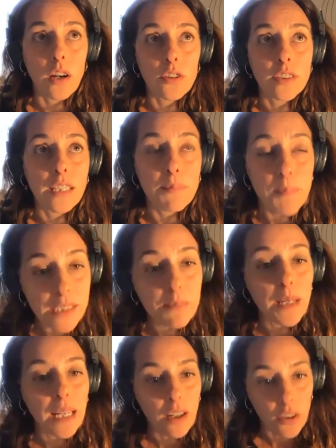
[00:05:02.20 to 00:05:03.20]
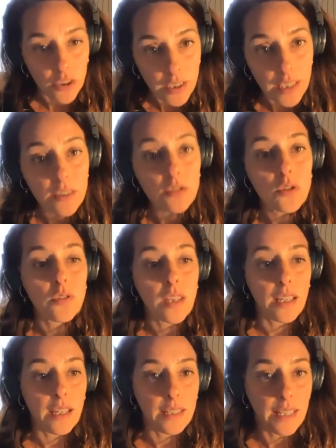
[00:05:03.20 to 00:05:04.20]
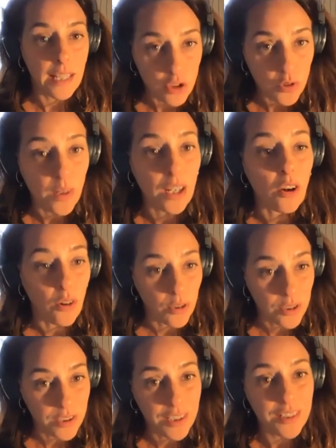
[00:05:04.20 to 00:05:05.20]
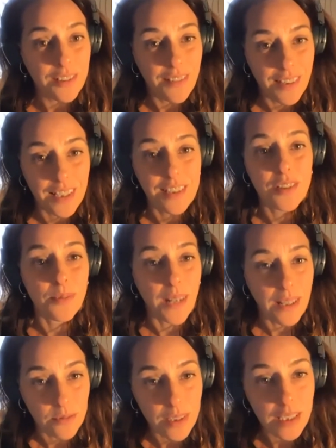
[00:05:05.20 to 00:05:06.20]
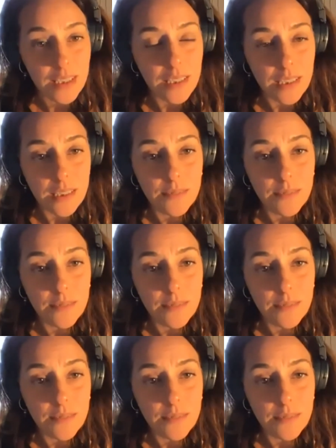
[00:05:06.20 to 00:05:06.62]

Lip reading: deepest belonging to the natural order that's around us?